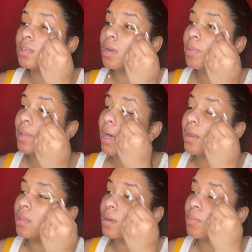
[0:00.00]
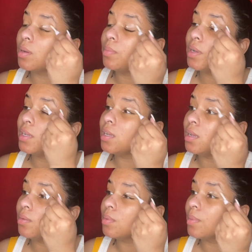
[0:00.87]
to apply it, and then I'm going to blend it
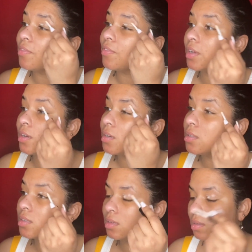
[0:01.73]
in with my fingers.